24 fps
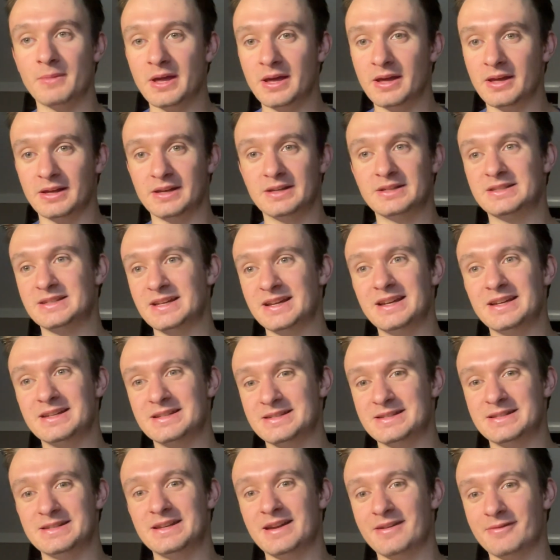he said he has
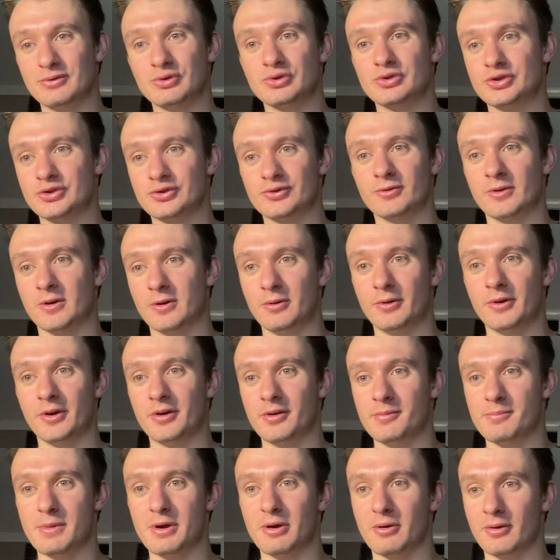never struggled on a
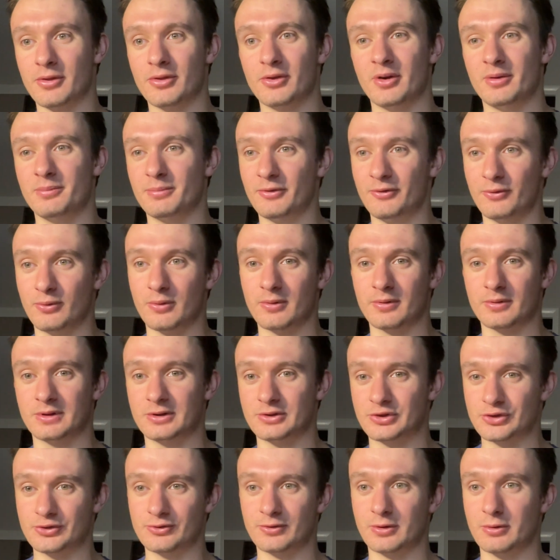marathon before. The
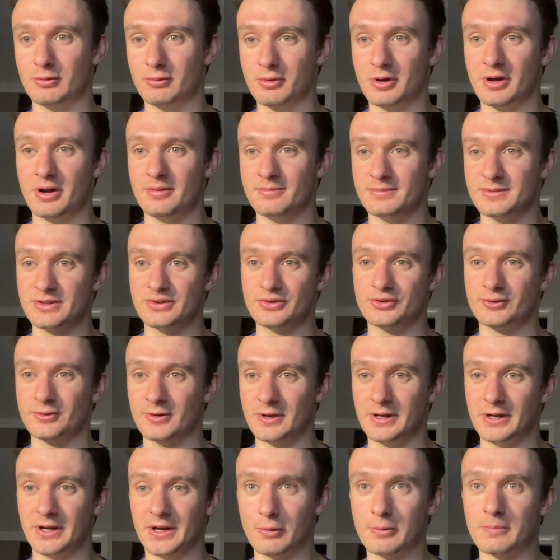struggle comes in training.